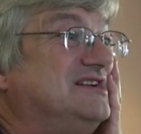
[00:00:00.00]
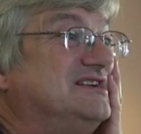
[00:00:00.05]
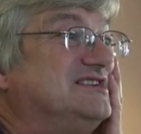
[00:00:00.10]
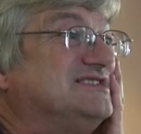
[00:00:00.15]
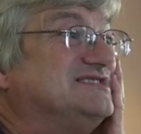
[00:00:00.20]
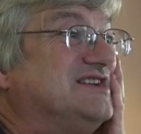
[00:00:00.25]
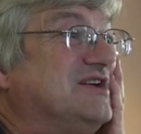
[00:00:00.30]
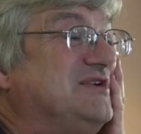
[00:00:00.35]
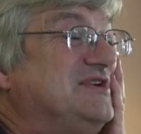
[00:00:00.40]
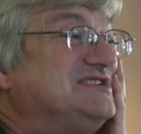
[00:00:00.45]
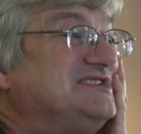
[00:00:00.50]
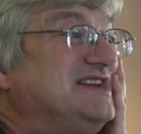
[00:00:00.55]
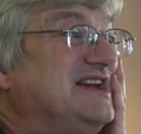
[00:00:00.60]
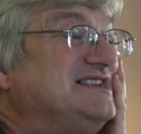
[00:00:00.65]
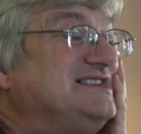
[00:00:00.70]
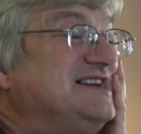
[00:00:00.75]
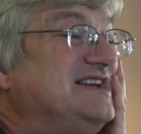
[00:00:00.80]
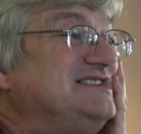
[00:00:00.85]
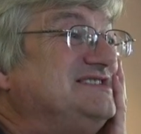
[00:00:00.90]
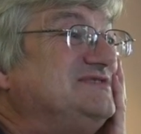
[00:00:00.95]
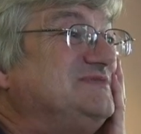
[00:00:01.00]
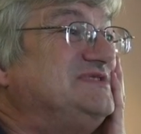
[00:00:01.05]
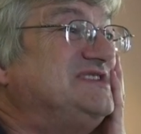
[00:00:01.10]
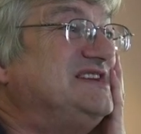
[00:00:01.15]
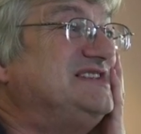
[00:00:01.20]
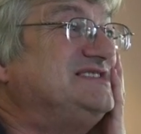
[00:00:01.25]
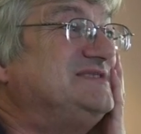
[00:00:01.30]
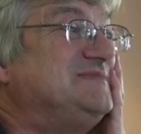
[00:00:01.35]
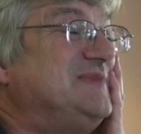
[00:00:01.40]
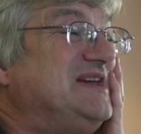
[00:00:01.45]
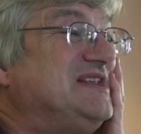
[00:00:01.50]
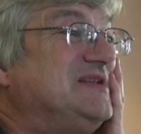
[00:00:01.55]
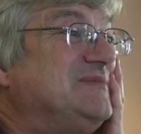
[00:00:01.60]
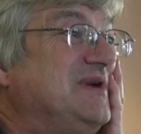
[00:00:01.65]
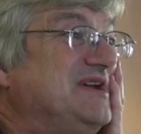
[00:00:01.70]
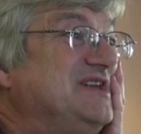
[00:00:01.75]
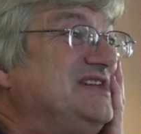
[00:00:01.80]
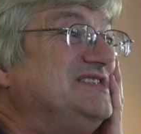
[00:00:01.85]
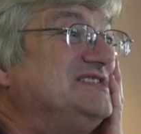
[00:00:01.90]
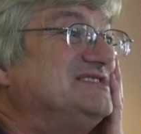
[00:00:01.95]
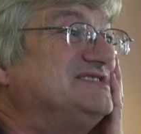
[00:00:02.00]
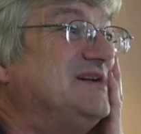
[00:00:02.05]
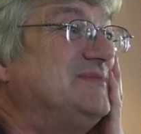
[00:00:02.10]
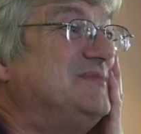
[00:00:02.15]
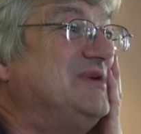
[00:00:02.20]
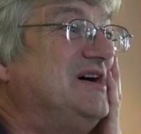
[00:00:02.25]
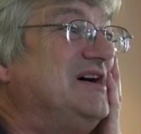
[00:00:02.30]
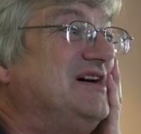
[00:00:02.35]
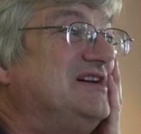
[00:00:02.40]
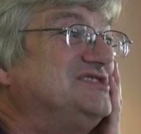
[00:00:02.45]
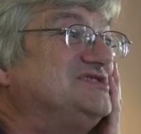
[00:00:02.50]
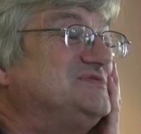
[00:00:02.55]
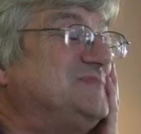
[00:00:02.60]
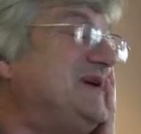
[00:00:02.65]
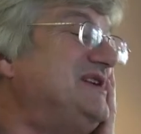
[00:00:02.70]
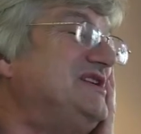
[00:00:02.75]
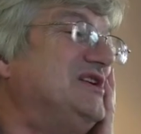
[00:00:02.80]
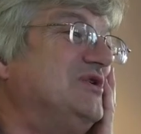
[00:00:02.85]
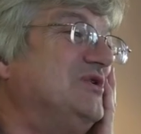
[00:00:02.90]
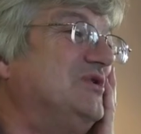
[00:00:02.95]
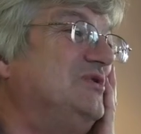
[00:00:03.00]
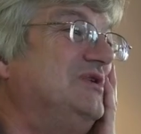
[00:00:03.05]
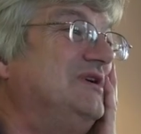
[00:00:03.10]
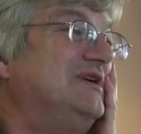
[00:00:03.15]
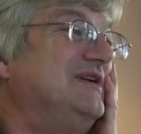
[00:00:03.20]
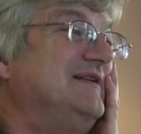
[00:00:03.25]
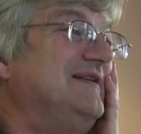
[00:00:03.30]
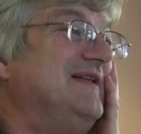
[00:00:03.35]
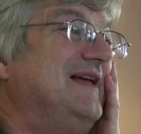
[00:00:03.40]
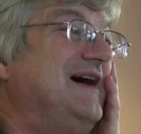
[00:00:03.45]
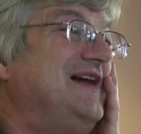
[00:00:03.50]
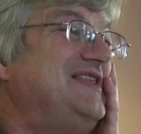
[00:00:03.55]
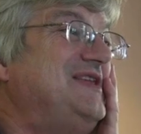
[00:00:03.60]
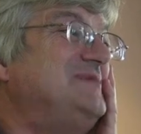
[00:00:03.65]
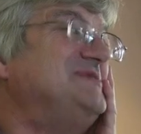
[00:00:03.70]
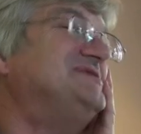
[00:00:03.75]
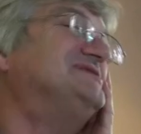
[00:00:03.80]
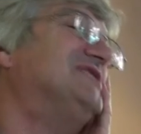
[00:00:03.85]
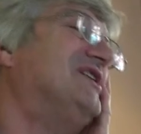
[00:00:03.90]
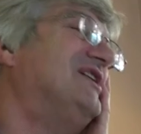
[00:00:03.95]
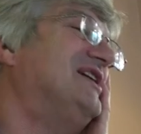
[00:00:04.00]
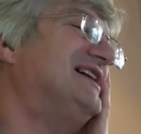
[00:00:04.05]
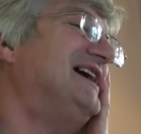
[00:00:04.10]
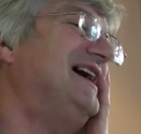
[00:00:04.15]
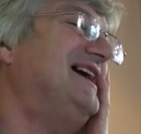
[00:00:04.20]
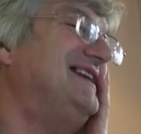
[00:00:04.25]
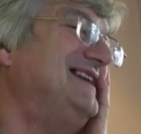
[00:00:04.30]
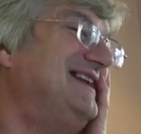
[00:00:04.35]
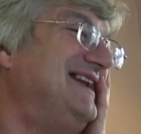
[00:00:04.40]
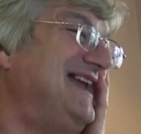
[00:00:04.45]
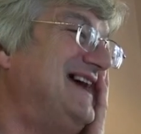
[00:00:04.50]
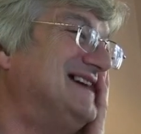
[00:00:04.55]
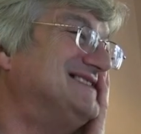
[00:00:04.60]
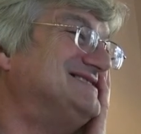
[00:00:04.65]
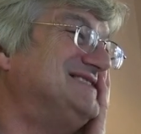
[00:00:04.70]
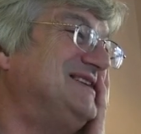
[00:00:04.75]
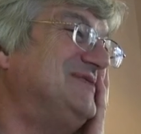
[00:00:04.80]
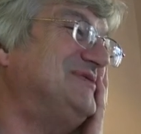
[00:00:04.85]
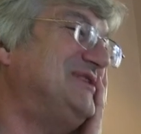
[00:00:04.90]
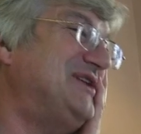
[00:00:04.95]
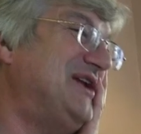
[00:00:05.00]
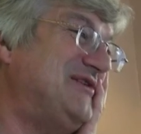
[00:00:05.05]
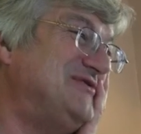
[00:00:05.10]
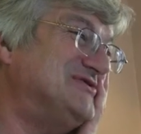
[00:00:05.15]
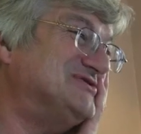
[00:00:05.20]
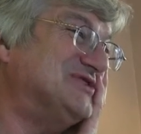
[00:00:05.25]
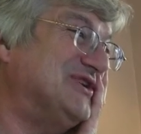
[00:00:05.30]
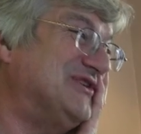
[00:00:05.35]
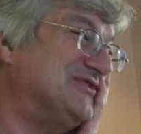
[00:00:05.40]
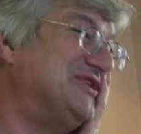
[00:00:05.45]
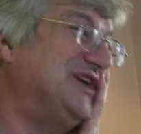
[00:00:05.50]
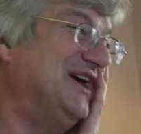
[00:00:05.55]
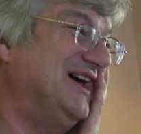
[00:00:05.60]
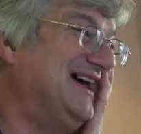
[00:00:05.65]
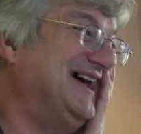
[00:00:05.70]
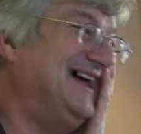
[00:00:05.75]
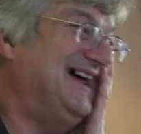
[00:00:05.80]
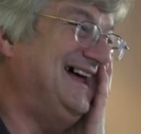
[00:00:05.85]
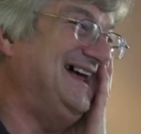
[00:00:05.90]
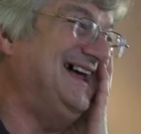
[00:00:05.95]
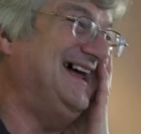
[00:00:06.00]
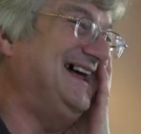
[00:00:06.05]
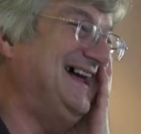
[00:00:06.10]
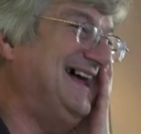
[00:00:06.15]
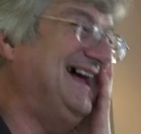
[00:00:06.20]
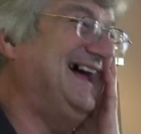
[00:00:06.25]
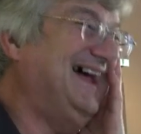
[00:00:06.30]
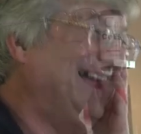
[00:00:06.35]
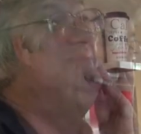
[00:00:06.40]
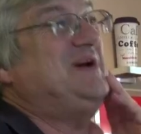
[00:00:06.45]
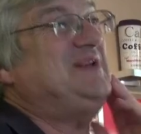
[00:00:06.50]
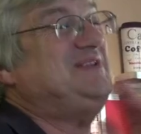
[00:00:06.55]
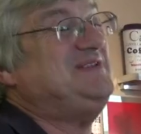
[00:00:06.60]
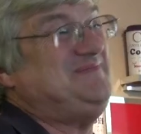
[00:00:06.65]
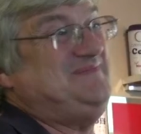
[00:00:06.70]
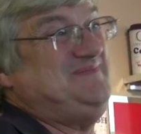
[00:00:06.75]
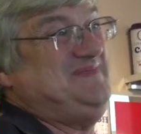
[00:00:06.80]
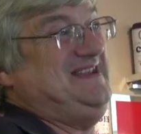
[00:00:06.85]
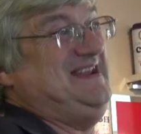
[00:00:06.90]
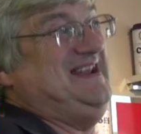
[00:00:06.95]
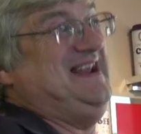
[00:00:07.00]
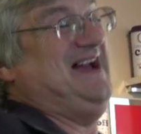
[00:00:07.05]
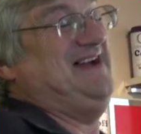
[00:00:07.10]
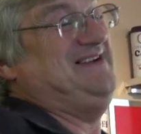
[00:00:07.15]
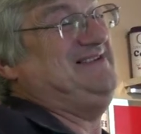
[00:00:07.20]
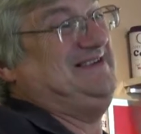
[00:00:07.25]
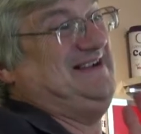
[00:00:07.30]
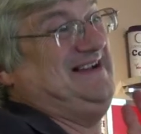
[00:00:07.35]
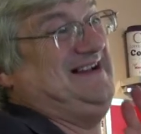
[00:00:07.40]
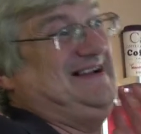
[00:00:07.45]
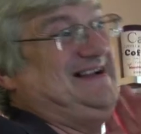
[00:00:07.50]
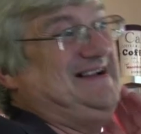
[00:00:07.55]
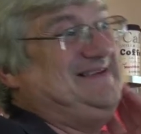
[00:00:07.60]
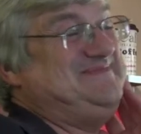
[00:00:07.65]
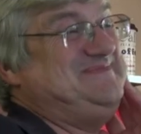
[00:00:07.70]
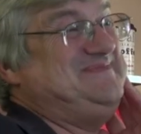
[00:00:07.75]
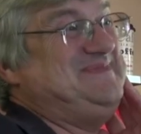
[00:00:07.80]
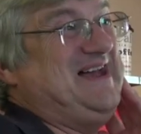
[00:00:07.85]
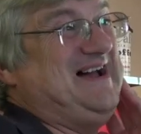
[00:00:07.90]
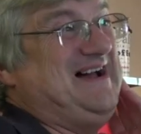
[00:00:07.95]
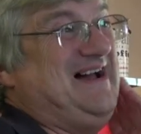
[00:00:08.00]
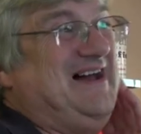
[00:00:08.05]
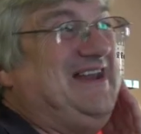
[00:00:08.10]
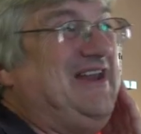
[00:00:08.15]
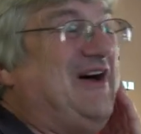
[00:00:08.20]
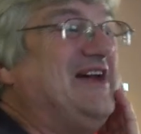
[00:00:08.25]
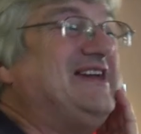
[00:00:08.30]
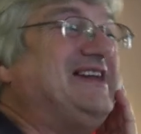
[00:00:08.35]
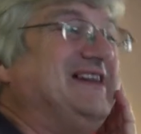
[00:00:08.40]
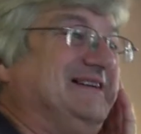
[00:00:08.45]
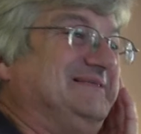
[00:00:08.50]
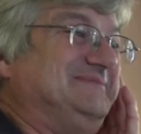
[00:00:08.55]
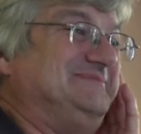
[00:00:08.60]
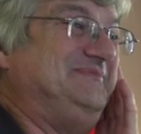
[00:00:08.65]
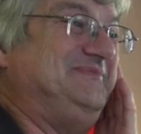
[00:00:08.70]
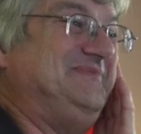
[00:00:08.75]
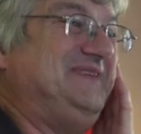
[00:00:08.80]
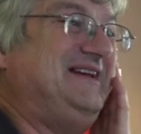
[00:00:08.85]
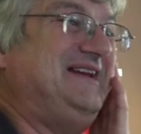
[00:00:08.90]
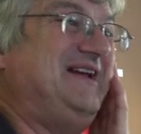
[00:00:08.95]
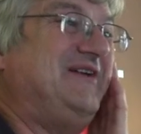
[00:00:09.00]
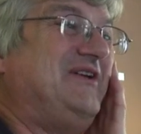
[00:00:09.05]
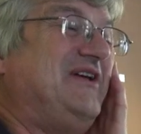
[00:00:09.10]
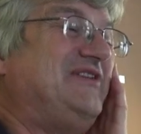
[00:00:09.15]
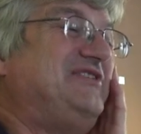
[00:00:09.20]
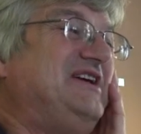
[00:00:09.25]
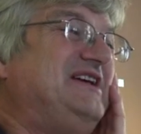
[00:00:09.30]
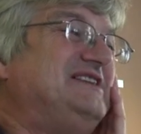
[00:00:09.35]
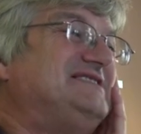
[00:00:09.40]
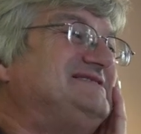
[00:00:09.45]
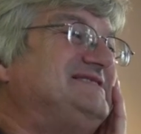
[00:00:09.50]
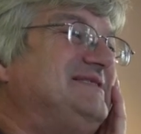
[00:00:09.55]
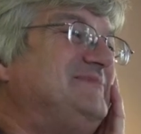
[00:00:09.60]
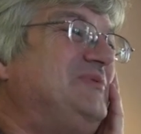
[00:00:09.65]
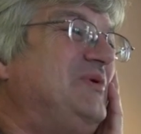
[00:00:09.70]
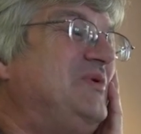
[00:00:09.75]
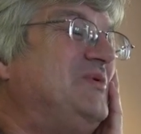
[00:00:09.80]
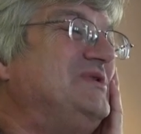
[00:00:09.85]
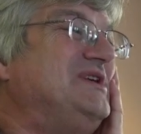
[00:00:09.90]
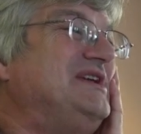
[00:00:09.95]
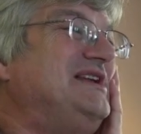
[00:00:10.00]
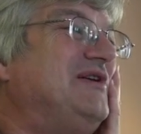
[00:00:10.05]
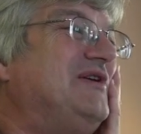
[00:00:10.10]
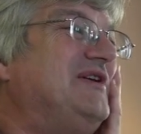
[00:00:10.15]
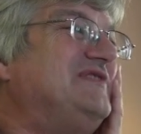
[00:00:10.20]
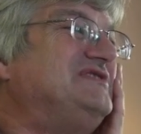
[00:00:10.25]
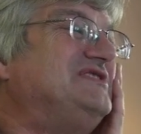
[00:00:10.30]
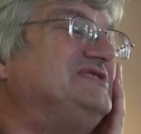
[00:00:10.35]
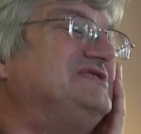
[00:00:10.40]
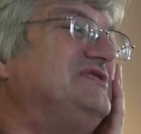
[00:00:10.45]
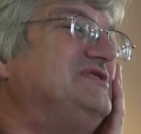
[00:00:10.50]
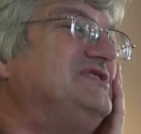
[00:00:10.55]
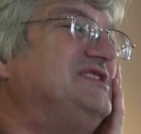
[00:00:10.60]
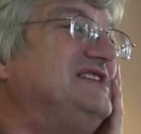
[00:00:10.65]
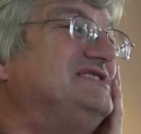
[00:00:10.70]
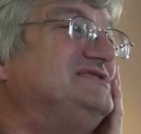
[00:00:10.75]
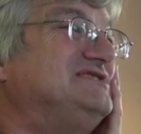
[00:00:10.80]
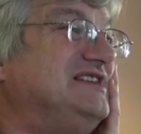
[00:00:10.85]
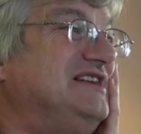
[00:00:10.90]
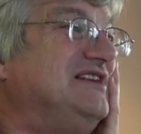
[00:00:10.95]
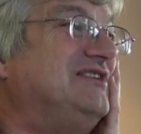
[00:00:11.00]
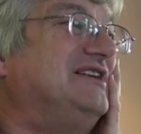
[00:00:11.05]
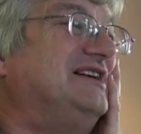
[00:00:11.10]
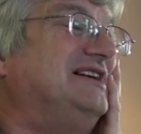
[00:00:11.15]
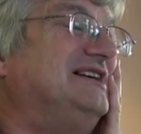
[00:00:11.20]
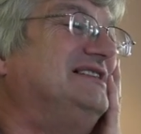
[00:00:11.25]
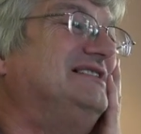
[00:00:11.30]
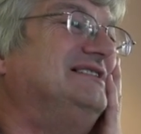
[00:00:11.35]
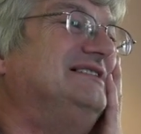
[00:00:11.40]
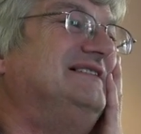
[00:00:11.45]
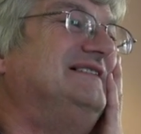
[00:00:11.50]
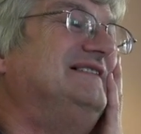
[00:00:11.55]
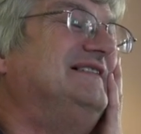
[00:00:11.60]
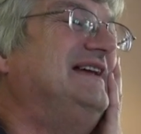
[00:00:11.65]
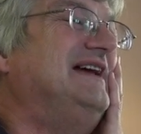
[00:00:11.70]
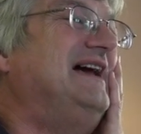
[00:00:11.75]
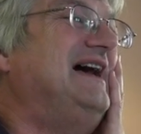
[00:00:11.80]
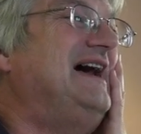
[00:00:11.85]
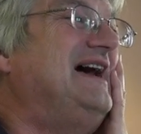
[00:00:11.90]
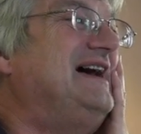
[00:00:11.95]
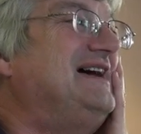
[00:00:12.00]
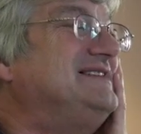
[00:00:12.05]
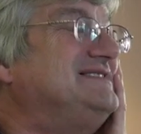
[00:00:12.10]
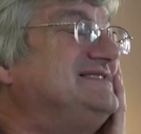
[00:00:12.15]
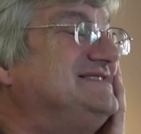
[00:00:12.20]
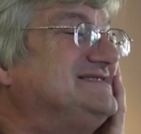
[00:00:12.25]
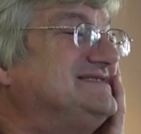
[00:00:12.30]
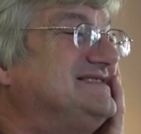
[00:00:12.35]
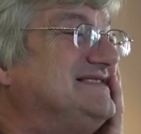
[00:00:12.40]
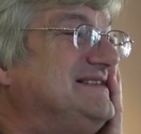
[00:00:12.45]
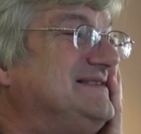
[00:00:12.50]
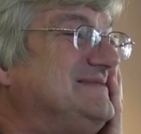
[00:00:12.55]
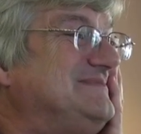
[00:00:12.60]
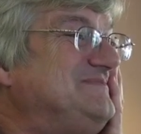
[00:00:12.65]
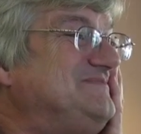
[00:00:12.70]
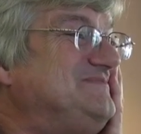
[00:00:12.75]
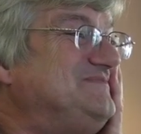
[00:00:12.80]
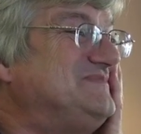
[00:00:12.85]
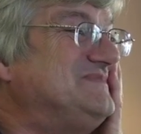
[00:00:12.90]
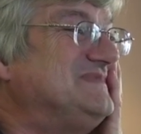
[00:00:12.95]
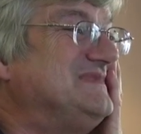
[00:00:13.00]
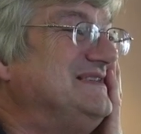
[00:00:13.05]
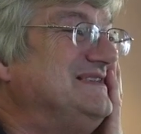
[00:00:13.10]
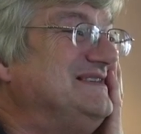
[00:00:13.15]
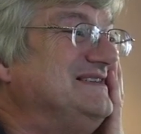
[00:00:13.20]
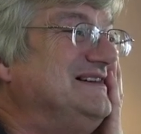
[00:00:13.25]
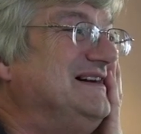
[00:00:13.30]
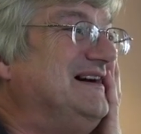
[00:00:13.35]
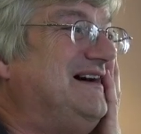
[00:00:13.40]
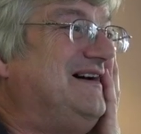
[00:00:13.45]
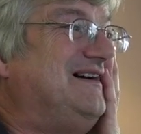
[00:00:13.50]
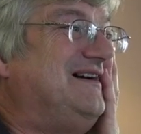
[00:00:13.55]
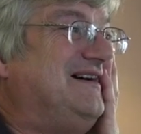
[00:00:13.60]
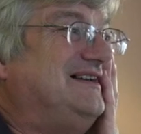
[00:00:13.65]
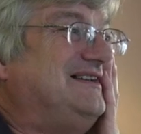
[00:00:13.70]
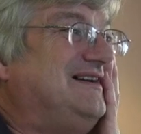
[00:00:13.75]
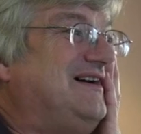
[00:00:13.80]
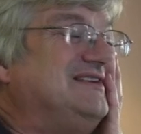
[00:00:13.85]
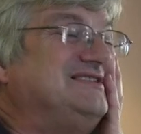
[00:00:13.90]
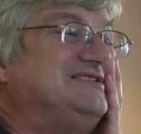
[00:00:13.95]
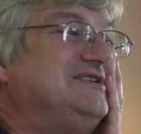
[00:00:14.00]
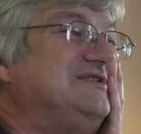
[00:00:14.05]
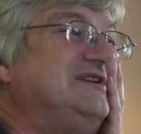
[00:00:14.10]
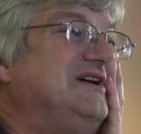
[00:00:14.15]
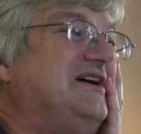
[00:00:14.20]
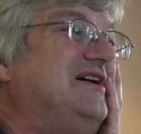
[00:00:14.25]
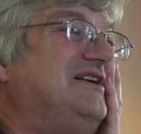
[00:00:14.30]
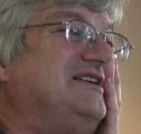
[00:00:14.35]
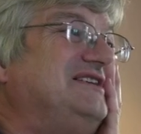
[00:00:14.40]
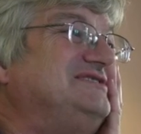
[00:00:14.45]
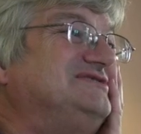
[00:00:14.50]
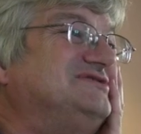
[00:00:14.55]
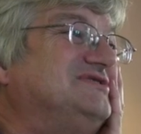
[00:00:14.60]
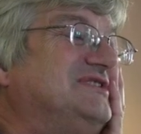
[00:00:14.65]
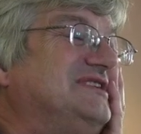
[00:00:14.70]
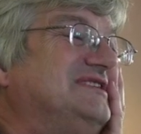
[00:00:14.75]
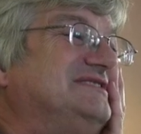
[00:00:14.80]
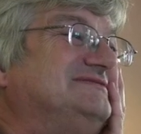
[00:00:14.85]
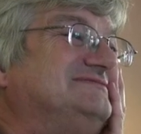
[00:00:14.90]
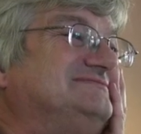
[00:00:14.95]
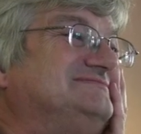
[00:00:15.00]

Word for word: So it tends we tend to make the money in the summer and spend it all and then we start again next year with an no draft. but you know, um, I like it. You know, and I think it's important in life to do things you like, and um, I, I do. I enjoy it.